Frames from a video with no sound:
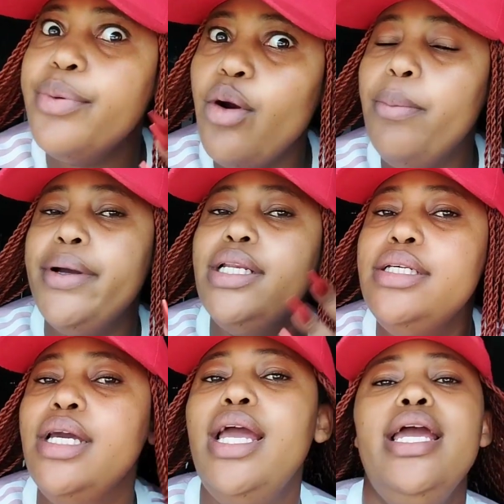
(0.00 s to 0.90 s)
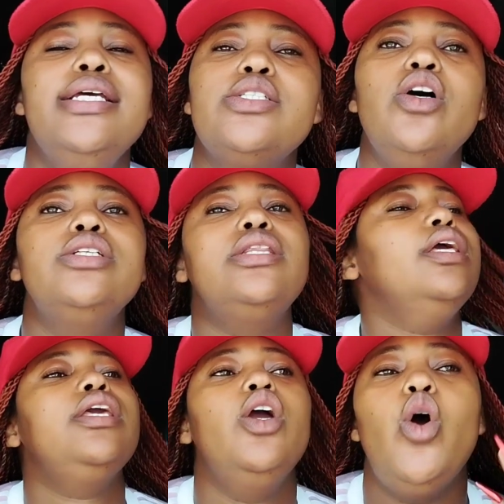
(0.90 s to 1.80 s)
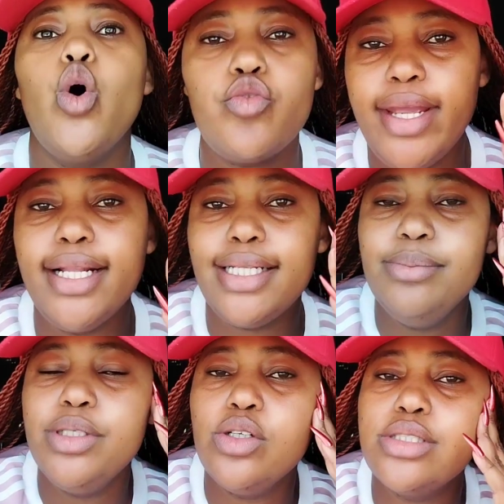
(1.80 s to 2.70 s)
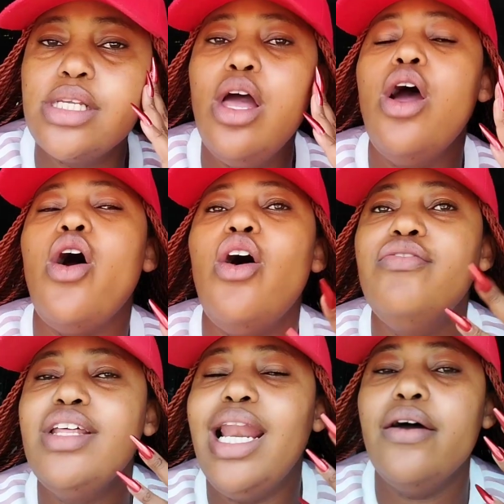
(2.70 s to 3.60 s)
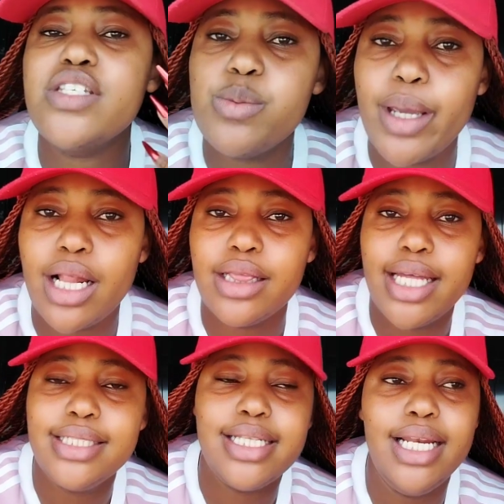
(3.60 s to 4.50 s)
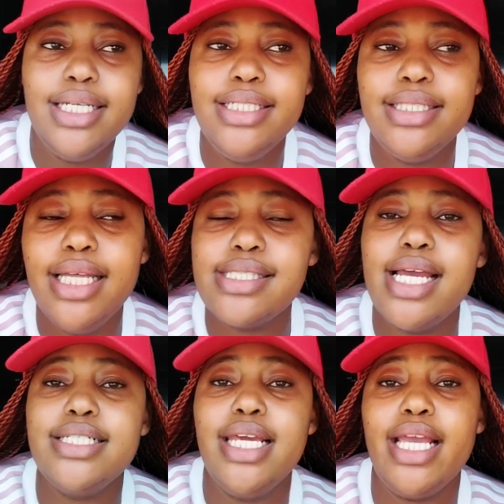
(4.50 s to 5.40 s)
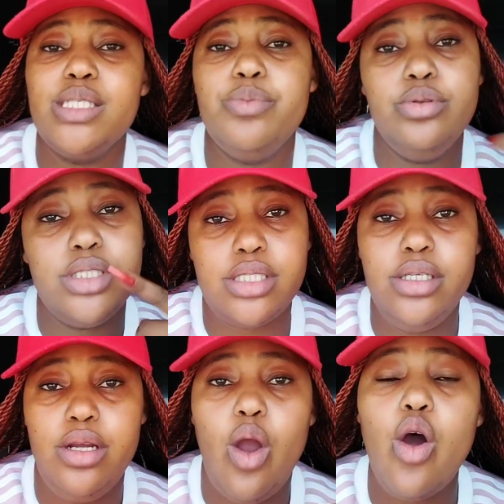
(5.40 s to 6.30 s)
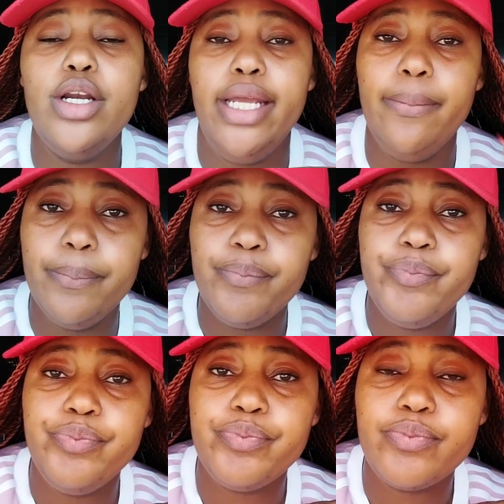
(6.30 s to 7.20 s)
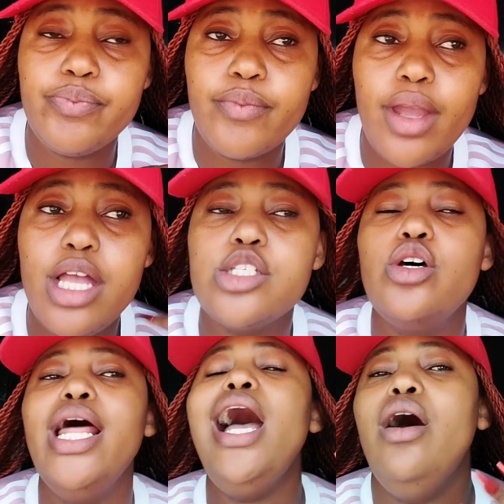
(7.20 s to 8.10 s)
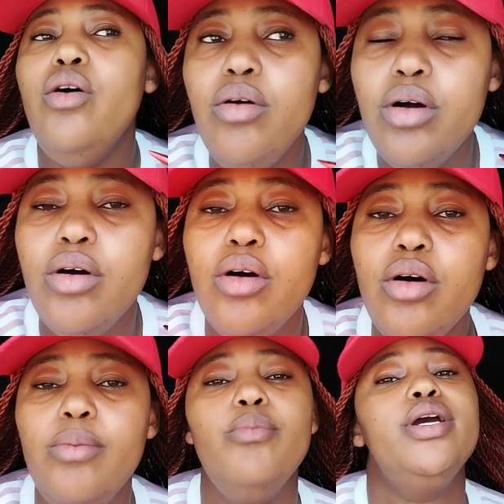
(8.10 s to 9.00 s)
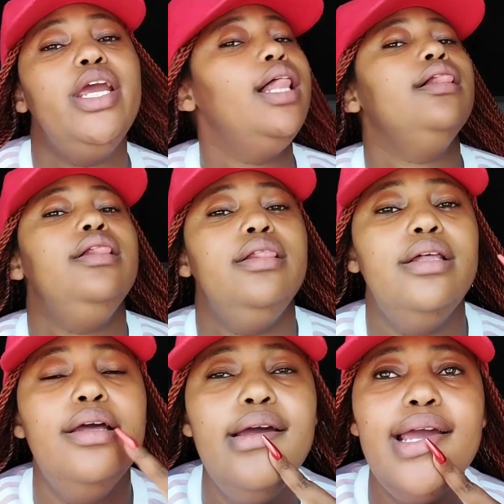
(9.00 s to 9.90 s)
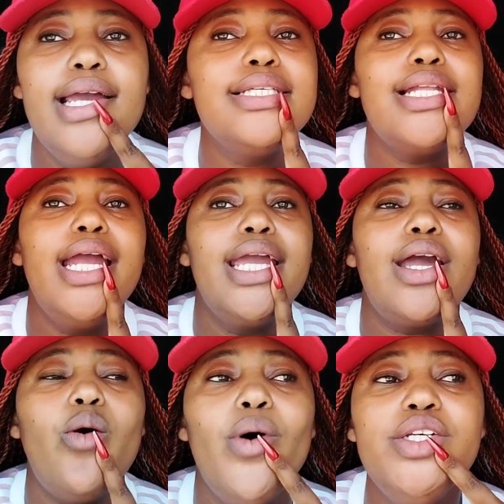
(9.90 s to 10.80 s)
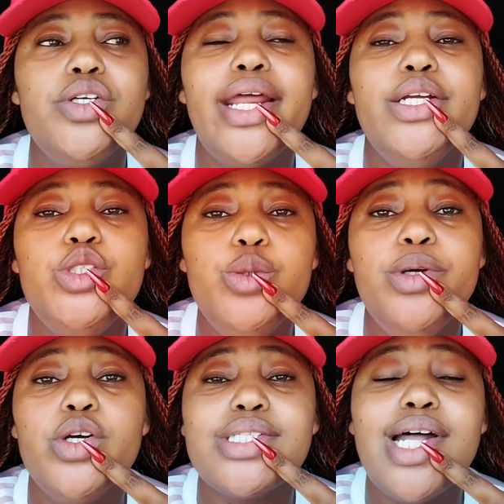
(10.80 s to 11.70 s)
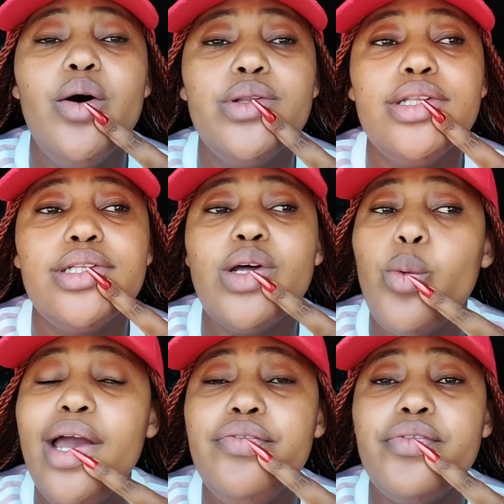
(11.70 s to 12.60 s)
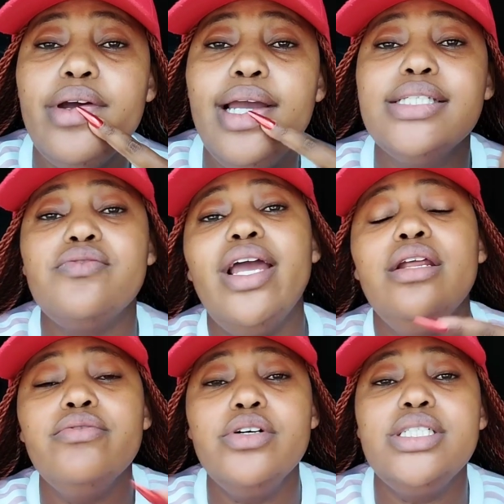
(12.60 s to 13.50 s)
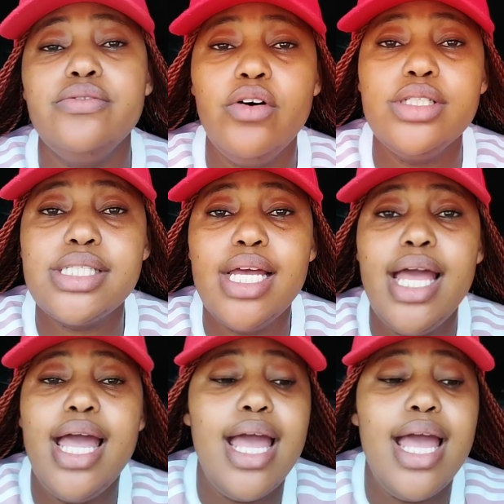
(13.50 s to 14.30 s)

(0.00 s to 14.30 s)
properly, he's not thinking correctly because of the love spell that the side chick has put on him. So now Miguel is like, what should I do? Because now the wife is filing for divorce.